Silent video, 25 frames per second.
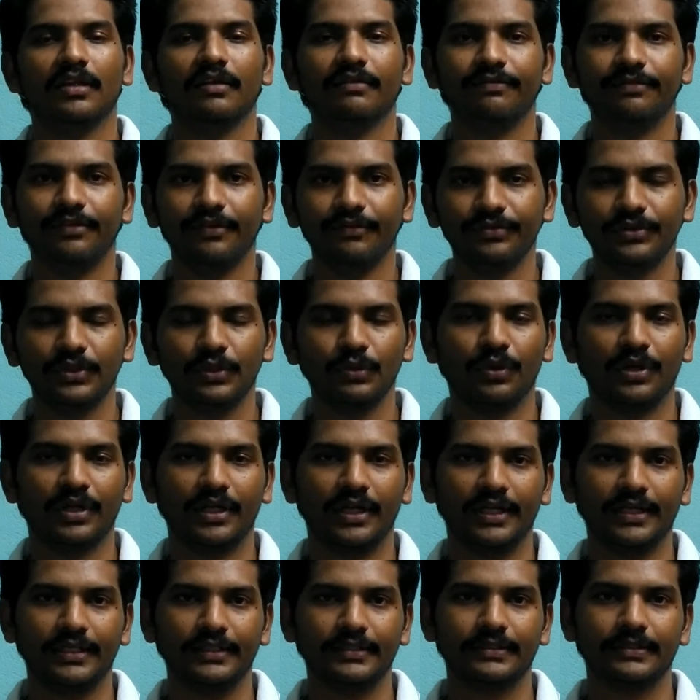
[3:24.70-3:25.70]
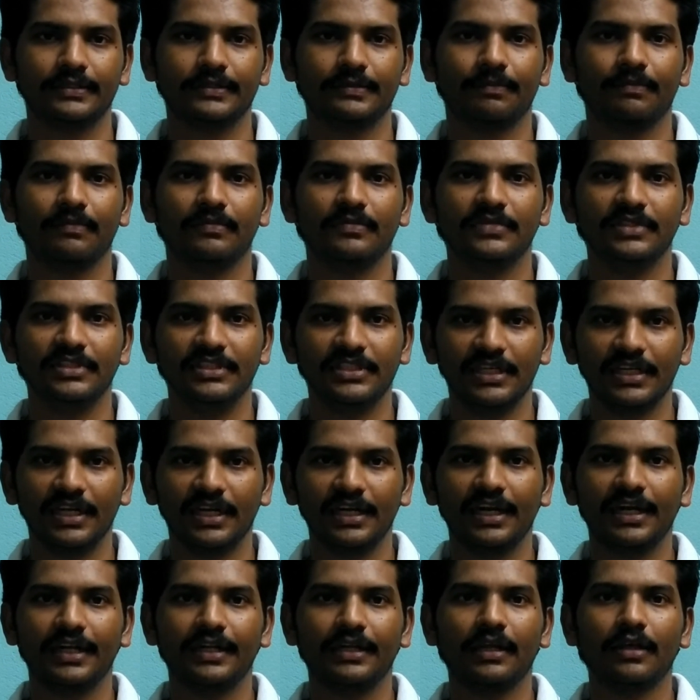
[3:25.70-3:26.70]
The fifth one is
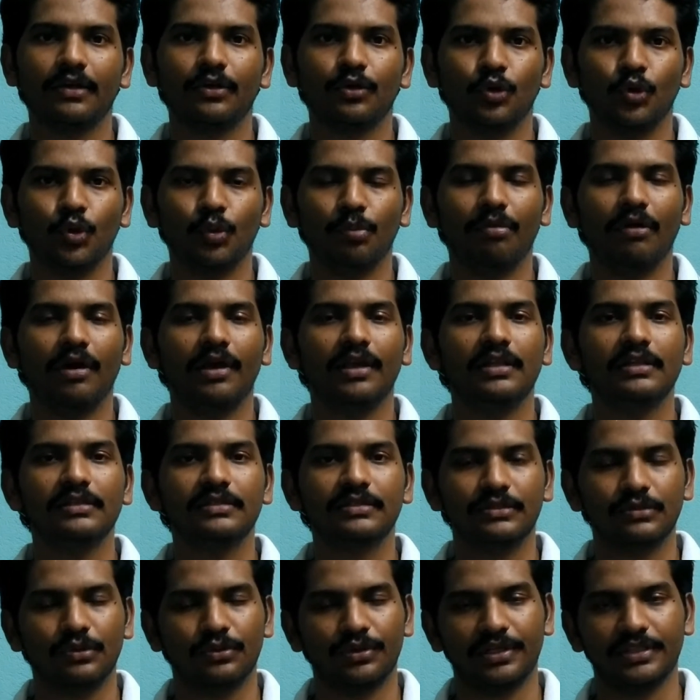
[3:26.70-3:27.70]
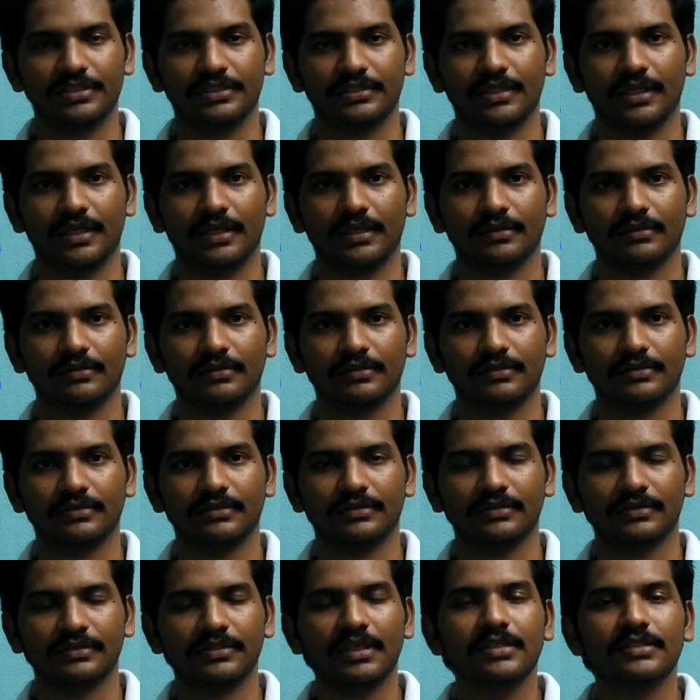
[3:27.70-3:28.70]
generator lube oil storage tank.
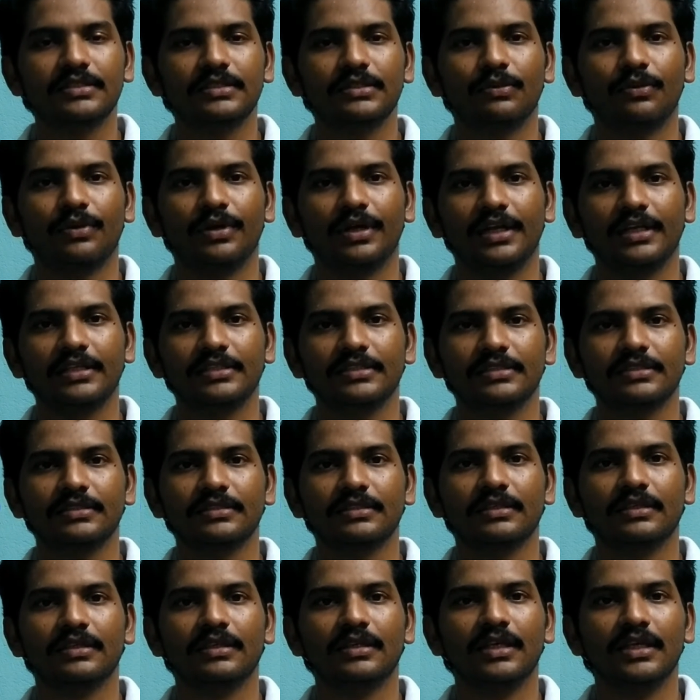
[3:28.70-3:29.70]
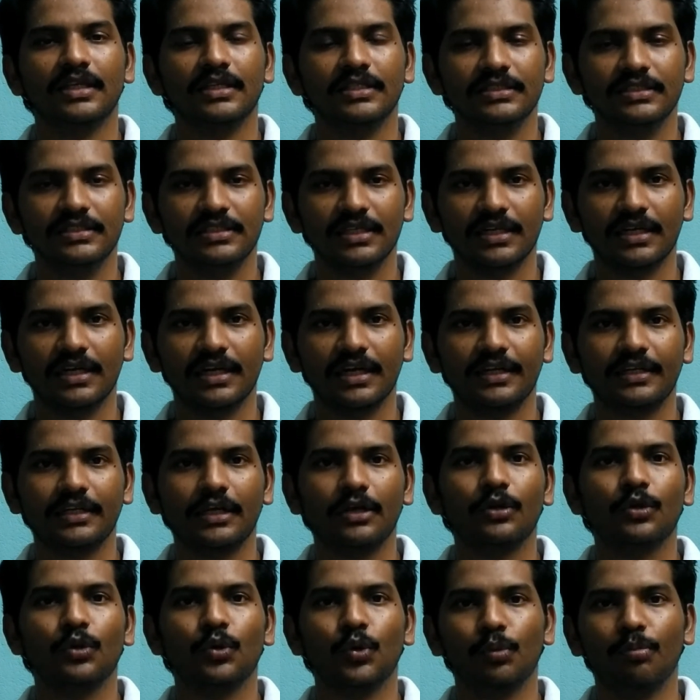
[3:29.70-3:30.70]
Sixth one is
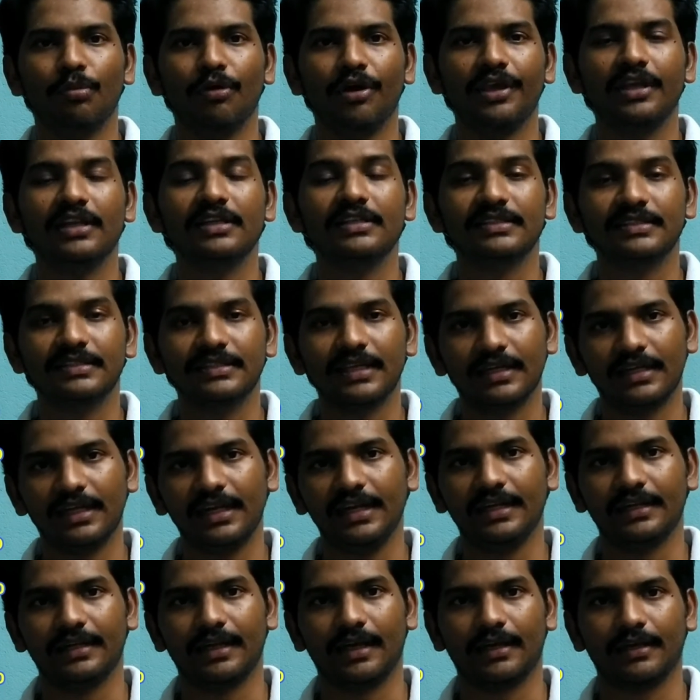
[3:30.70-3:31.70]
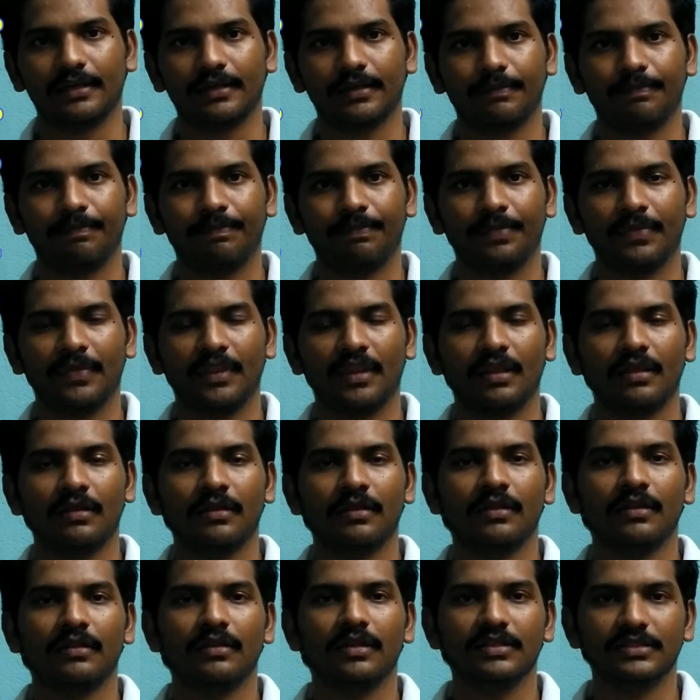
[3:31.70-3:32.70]
generator lube oil settling tank.
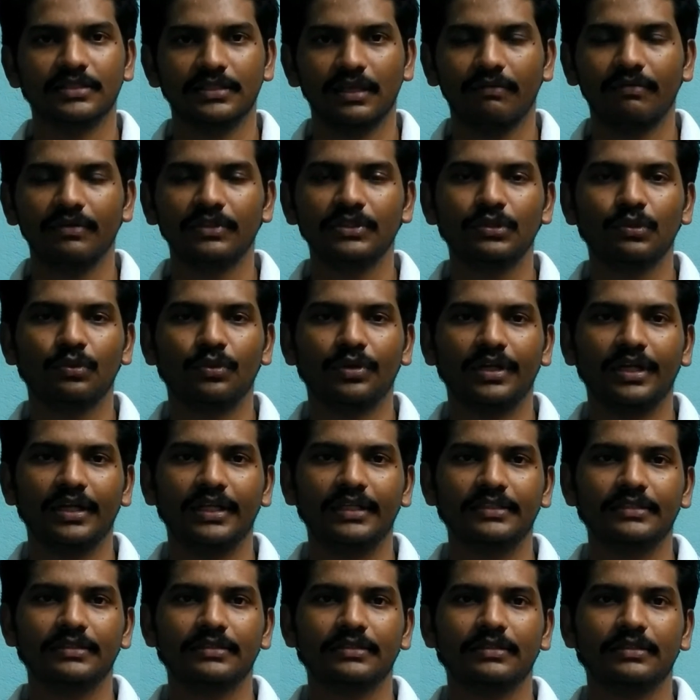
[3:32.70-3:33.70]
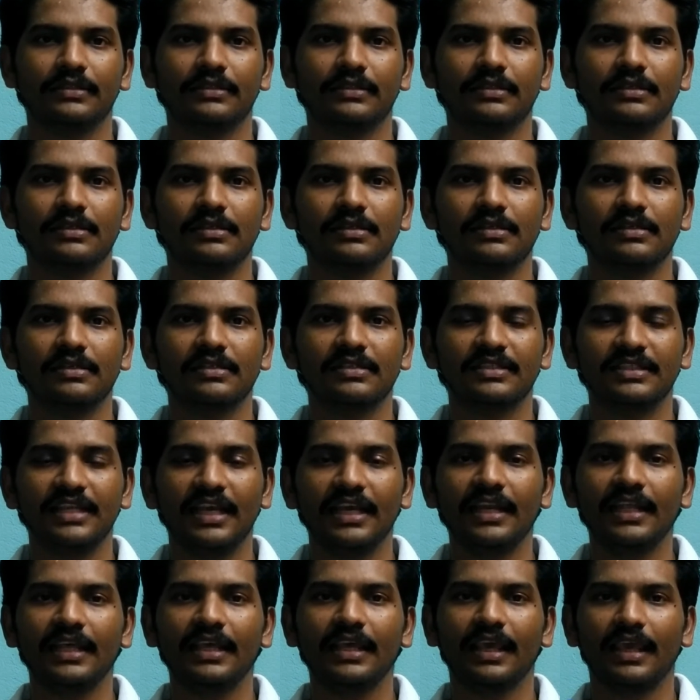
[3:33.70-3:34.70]
The seventh one is
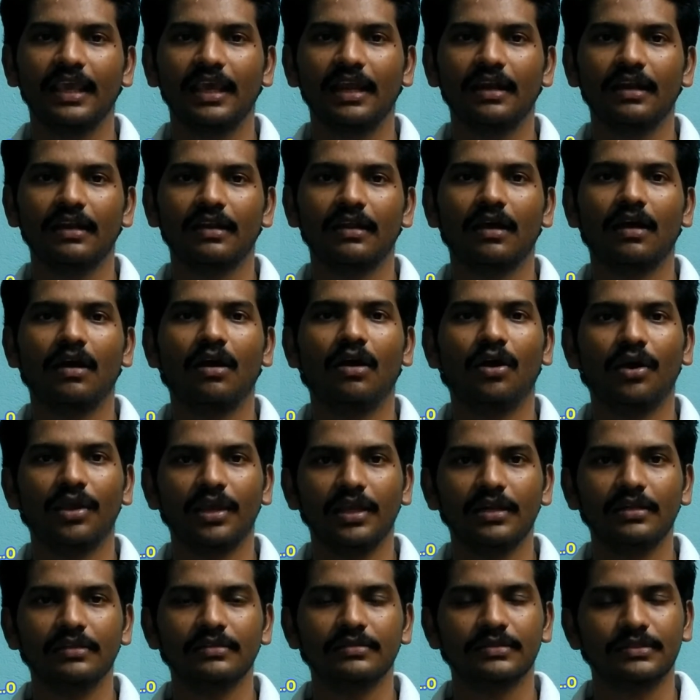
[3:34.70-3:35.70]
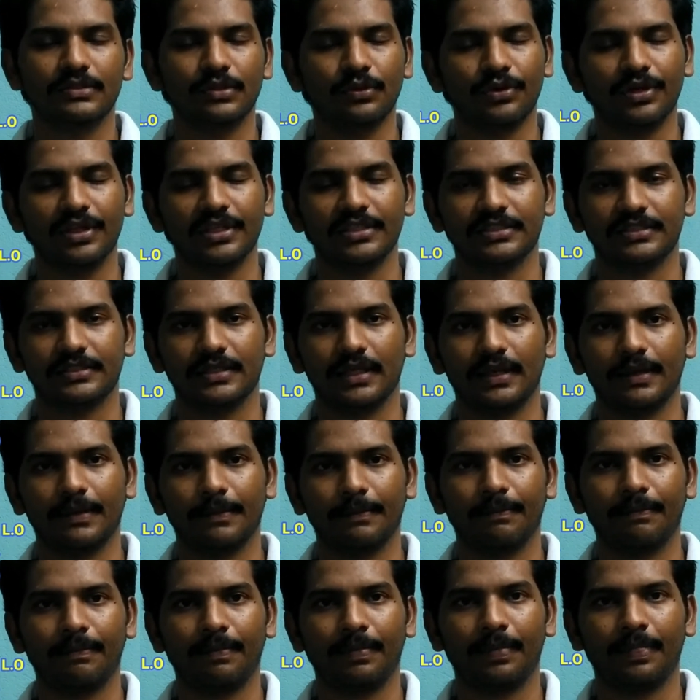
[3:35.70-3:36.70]
steering gear oil storage
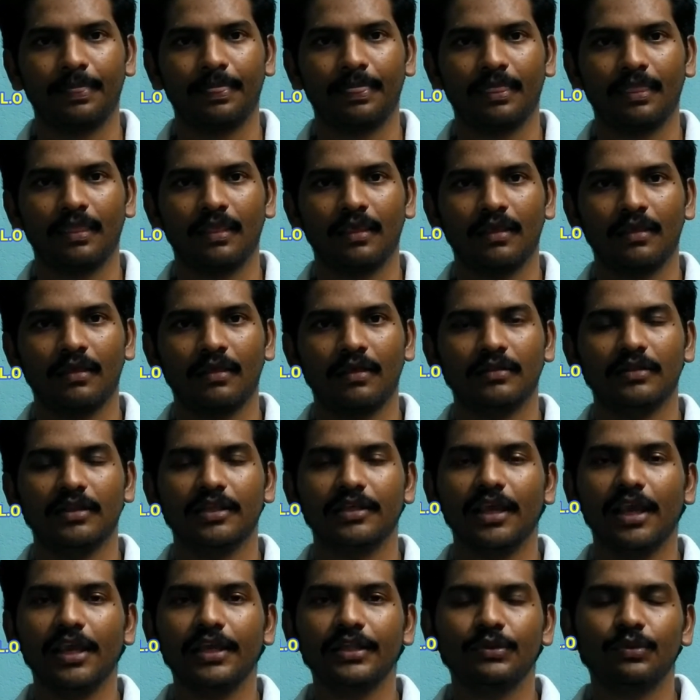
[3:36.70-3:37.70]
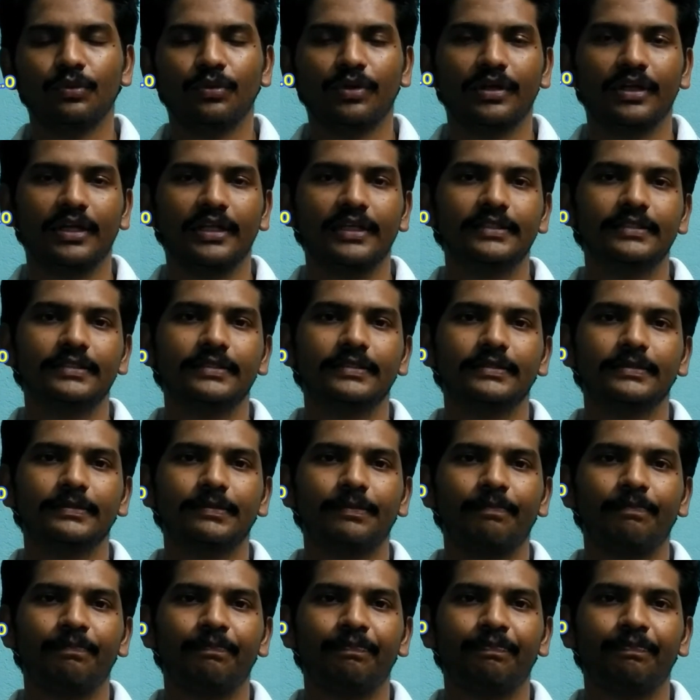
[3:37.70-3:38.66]
tank. The eighth one is